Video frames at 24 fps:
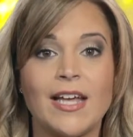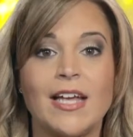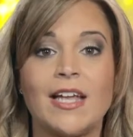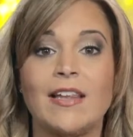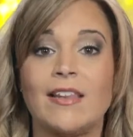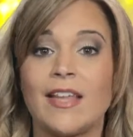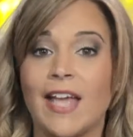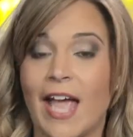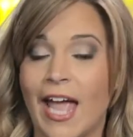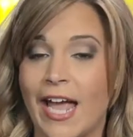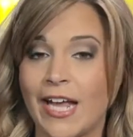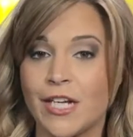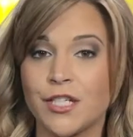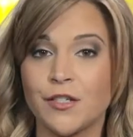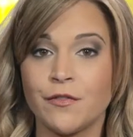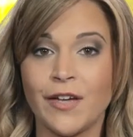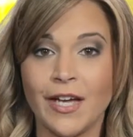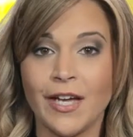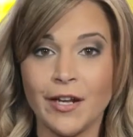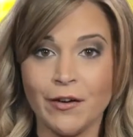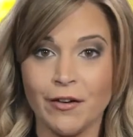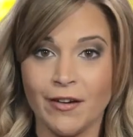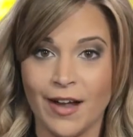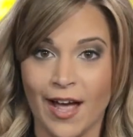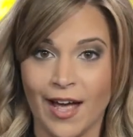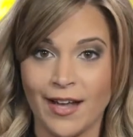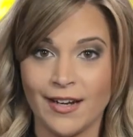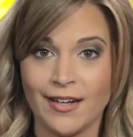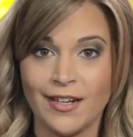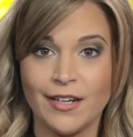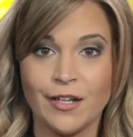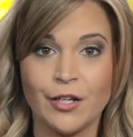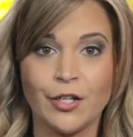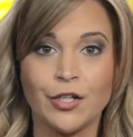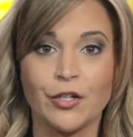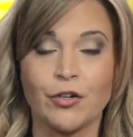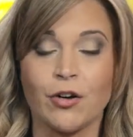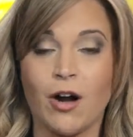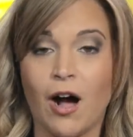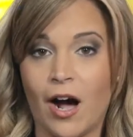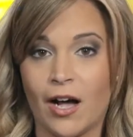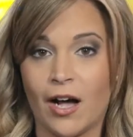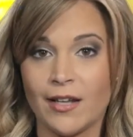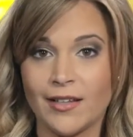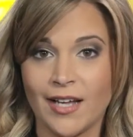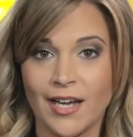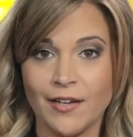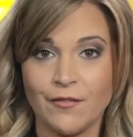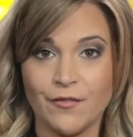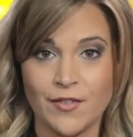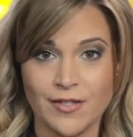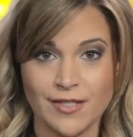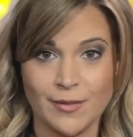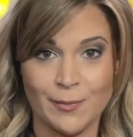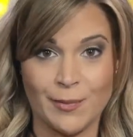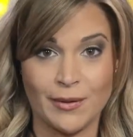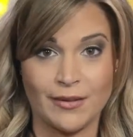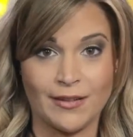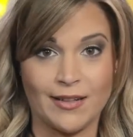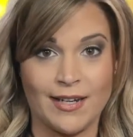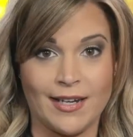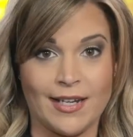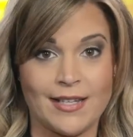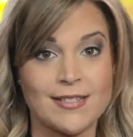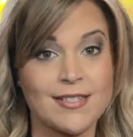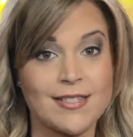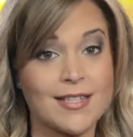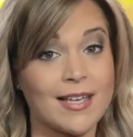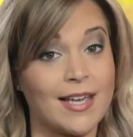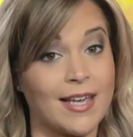In the age of internet, your online visibility is